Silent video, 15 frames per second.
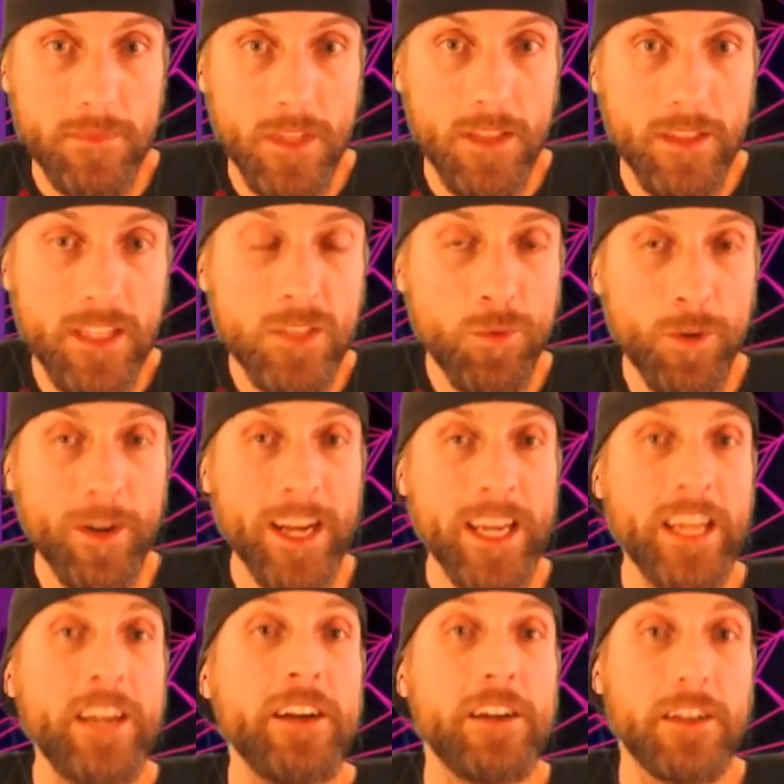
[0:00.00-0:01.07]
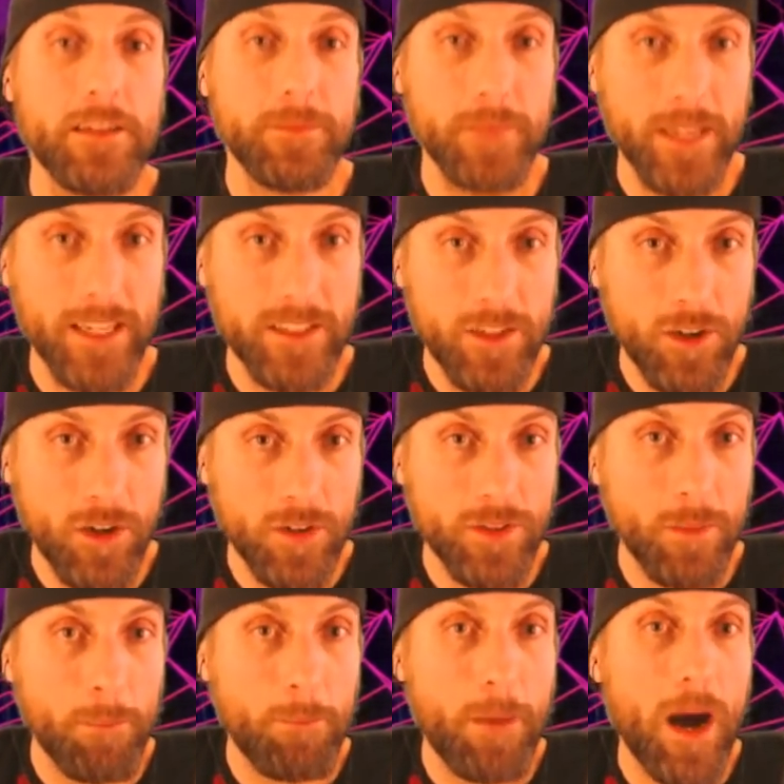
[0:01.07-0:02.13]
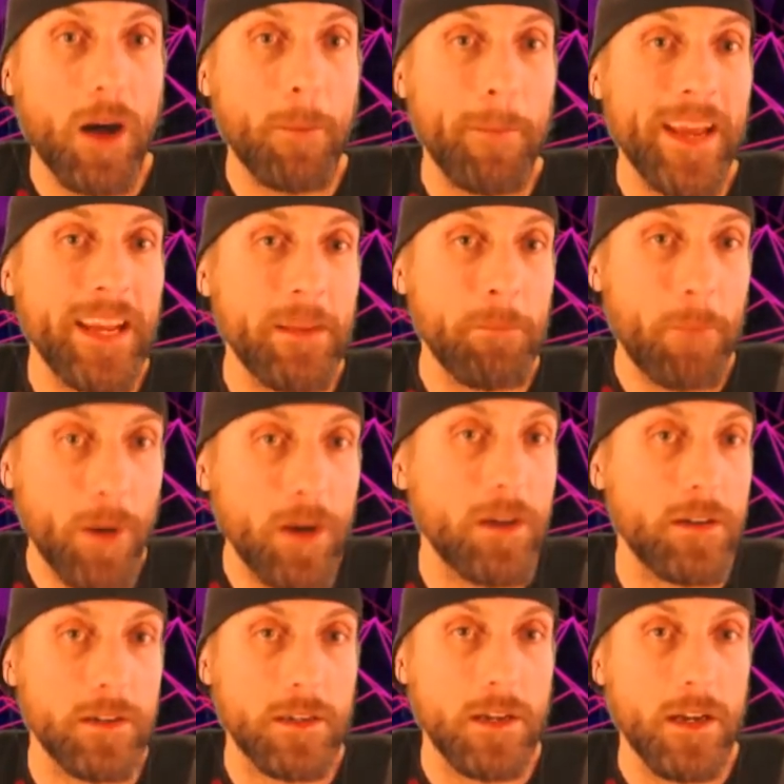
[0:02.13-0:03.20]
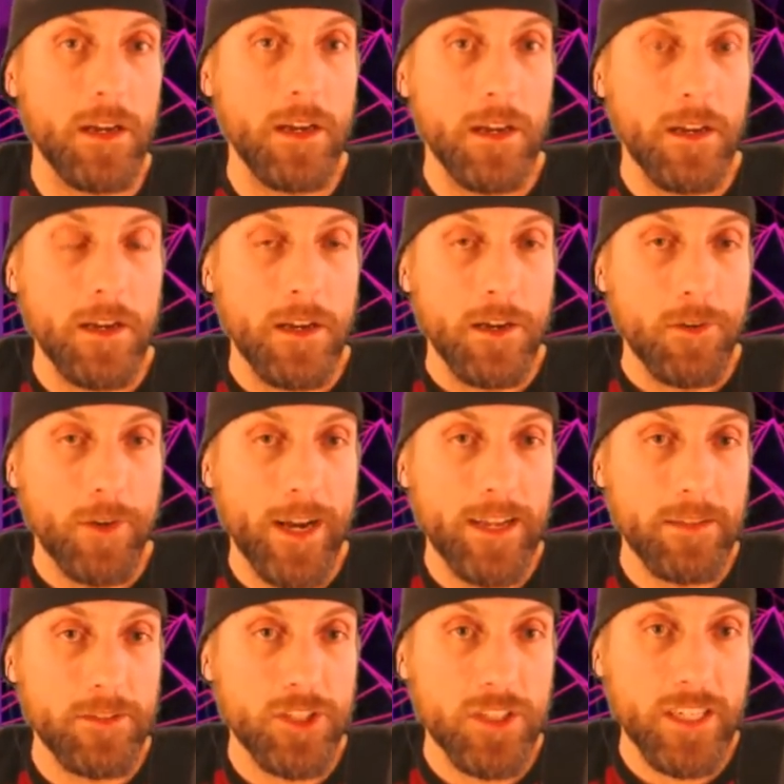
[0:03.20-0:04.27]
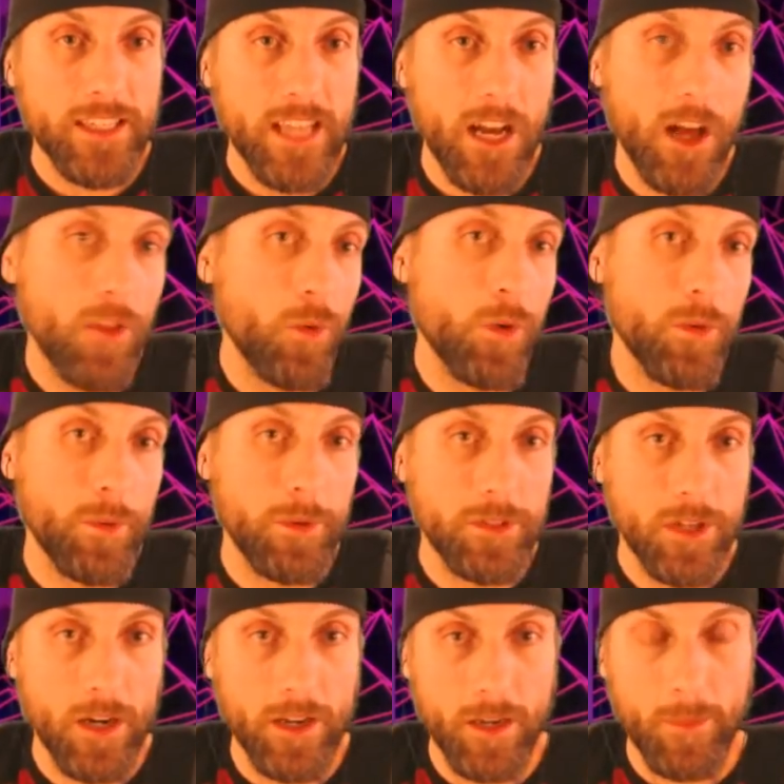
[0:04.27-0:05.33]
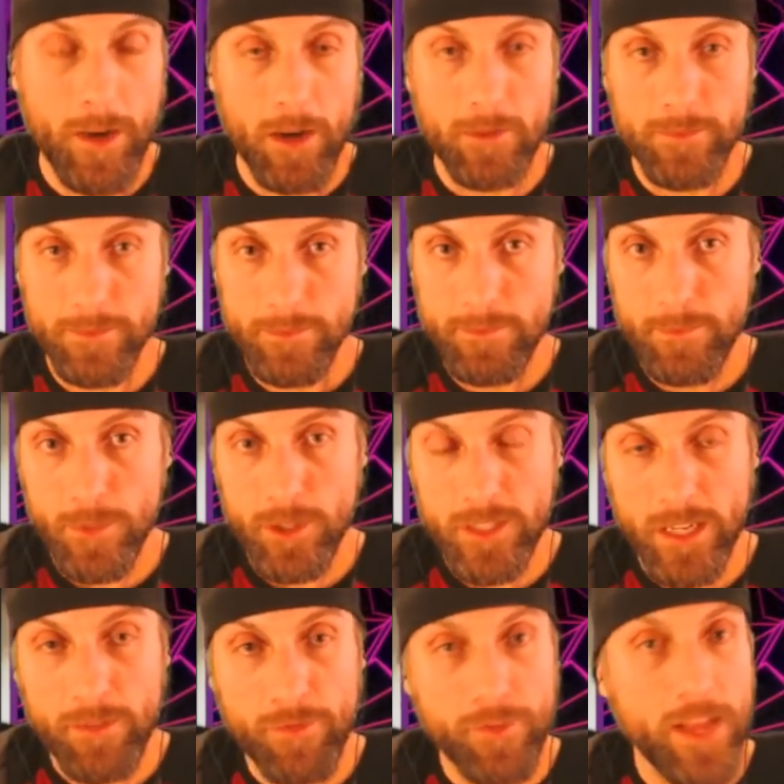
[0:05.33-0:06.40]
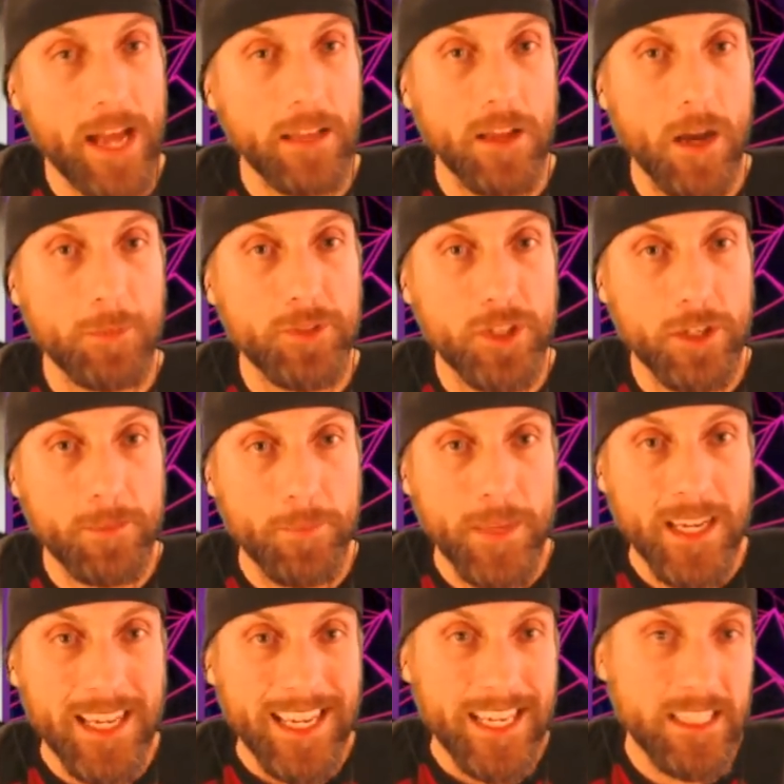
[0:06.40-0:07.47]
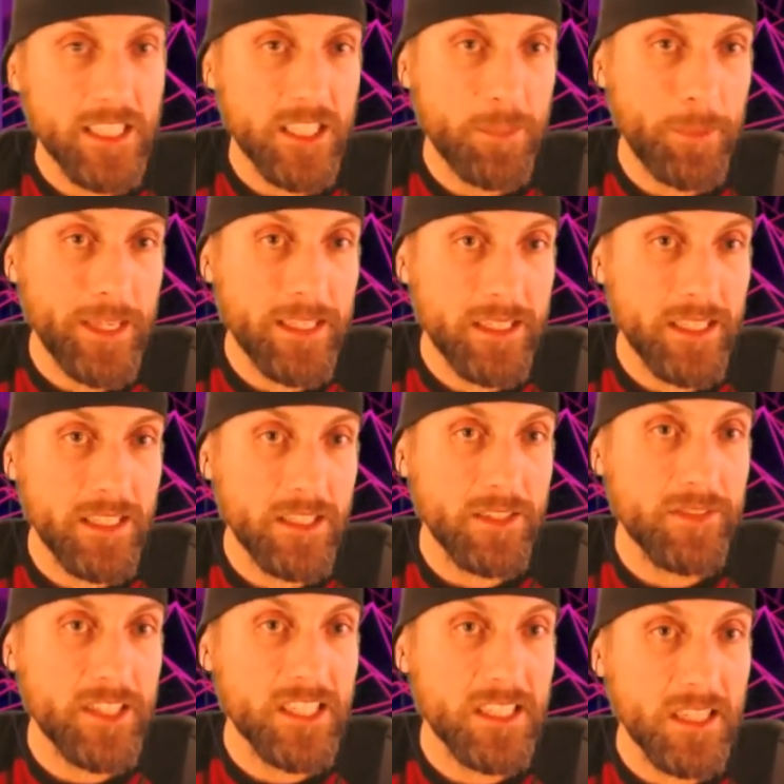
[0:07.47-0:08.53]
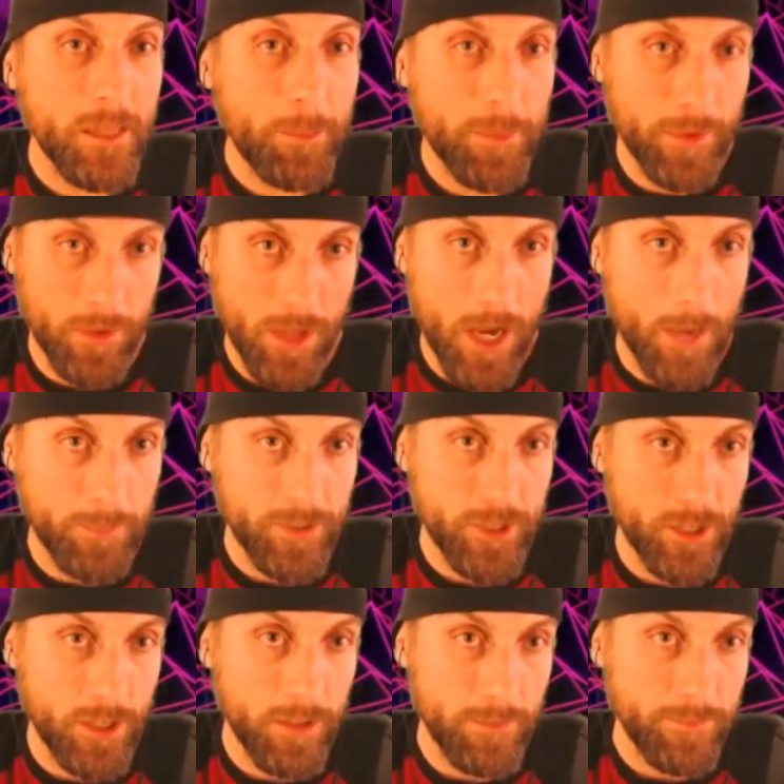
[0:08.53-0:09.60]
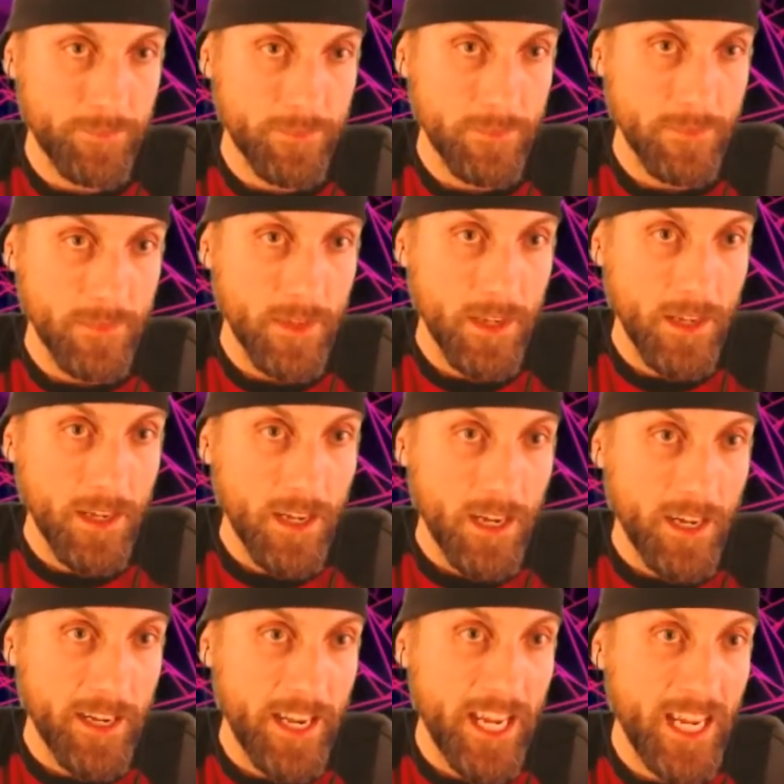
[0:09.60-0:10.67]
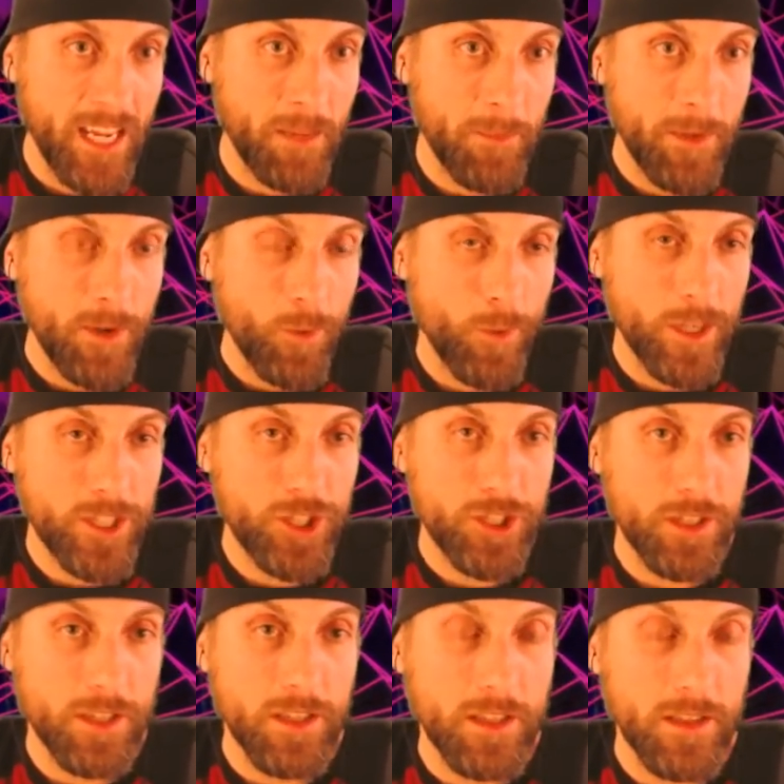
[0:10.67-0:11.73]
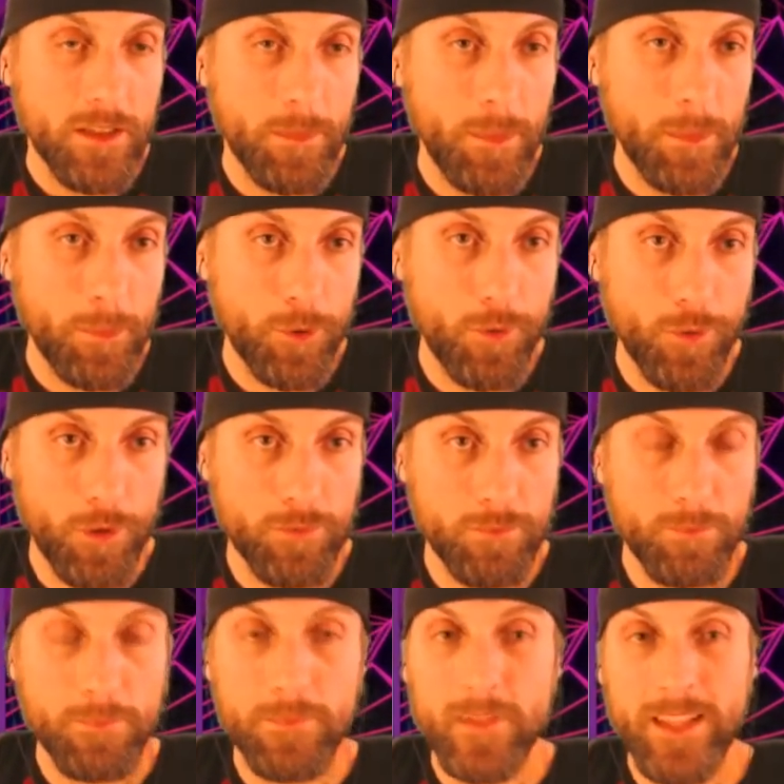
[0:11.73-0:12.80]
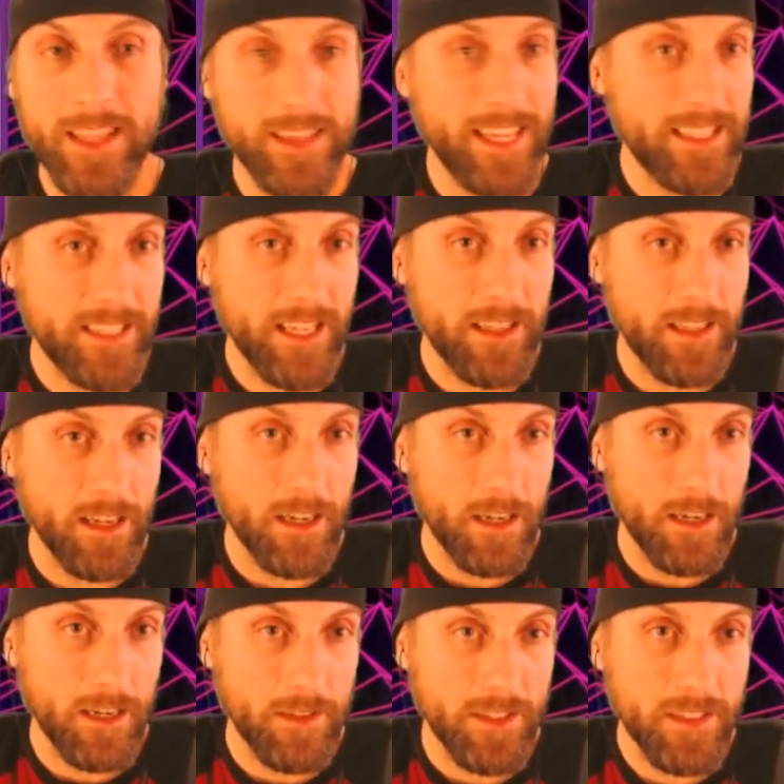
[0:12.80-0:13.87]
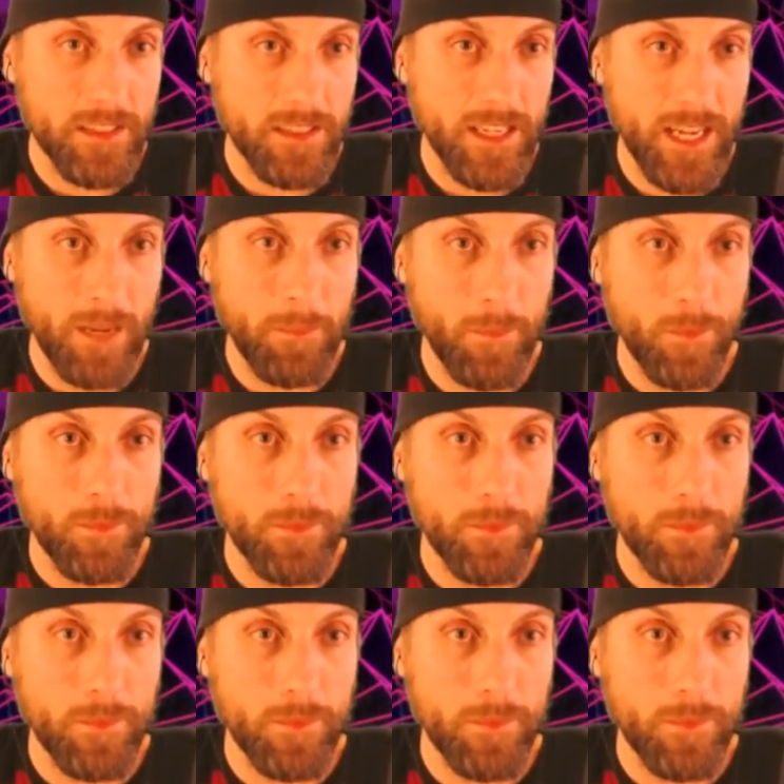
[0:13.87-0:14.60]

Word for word: This one right here is called the Balmain bug, right? Just like that other one we were talking about. Looks like a flat lobster. It's a species of slipper lobster, a name which the people who wrote, they, they said that uh, this is a name